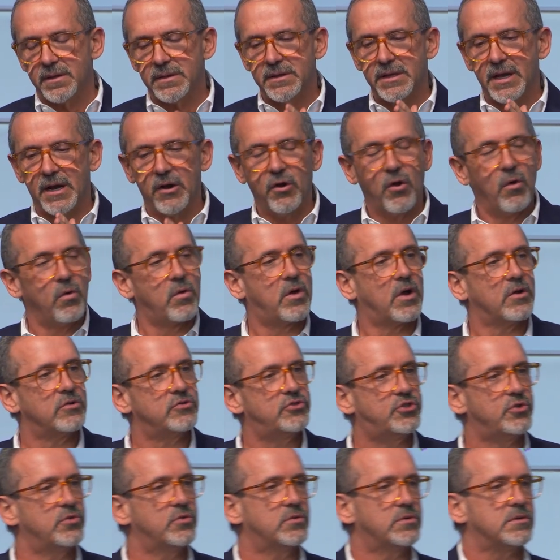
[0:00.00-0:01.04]
The local
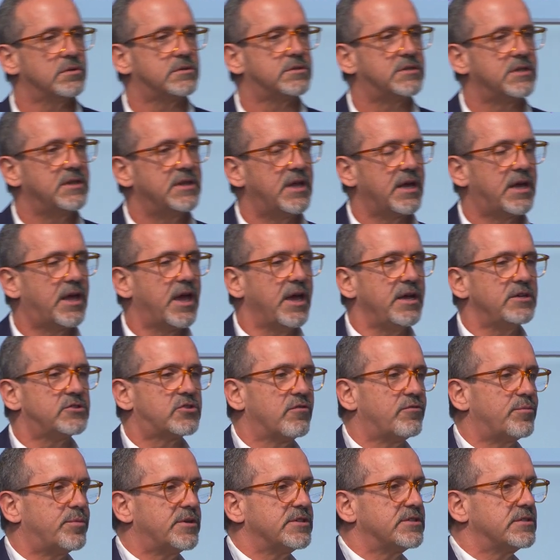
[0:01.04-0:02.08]
jewels in the case
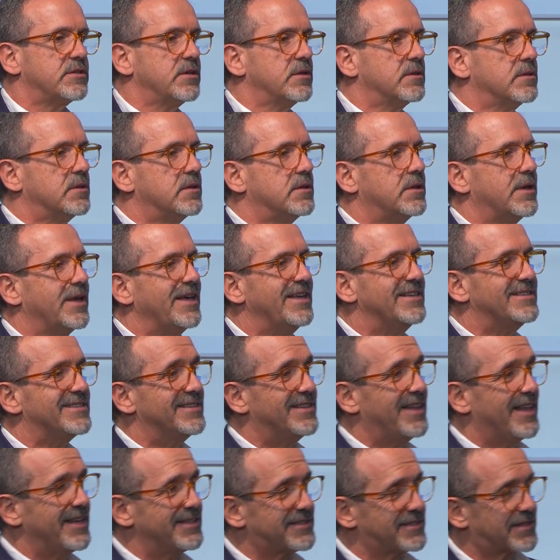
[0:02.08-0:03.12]
of Brazil is
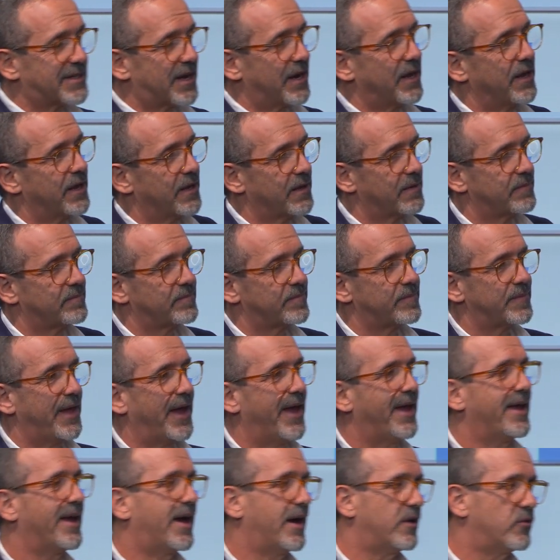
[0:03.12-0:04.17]
Nestlé
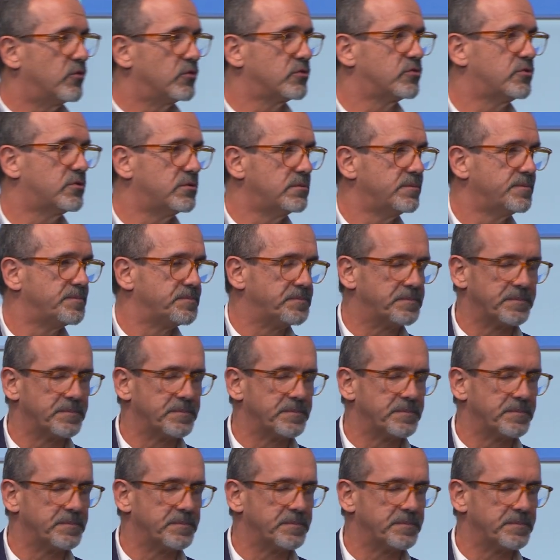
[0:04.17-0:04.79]
and Garoto,